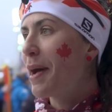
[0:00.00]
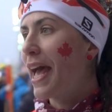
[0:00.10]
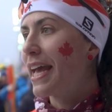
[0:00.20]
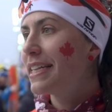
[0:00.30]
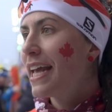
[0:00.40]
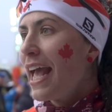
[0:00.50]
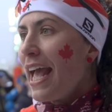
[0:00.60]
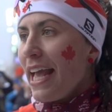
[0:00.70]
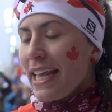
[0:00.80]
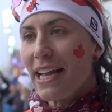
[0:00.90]
But
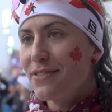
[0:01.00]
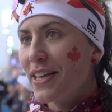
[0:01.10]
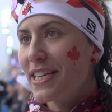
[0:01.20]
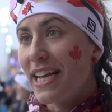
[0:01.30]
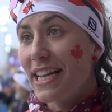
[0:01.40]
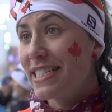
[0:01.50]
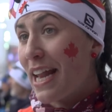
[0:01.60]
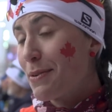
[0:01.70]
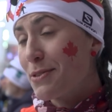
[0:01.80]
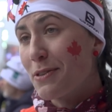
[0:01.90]
yeah, it's really exciting.
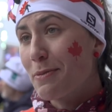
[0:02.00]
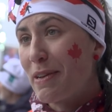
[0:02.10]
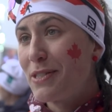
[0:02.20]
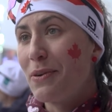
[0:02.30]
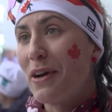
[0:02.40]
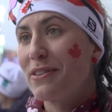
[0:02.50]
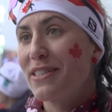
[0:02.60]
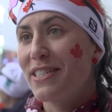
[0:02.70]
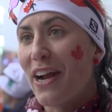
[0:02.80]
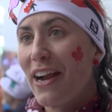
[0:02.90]
Today was also my
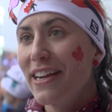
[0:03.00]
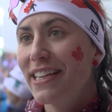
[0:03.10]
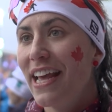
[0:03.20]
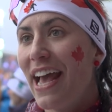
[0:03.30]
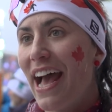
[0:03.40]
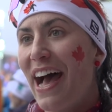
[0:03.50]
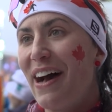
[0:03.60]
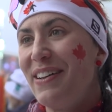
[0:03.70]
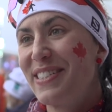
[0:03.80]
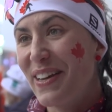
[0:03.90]
200th start.
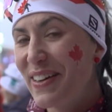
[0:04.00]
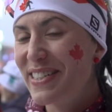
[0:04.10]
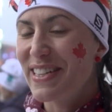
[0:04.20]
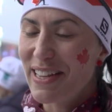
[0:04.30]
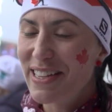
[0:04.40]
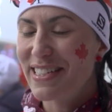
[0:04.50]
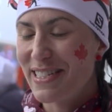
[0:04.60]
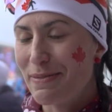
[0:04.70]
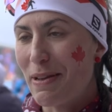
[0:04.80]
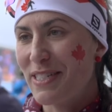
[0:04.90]
So
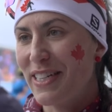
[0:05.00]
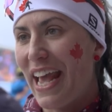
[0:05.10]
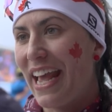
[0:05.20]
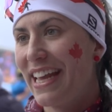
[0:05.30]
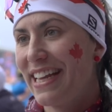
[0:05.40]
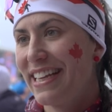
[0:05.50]
it's a special day.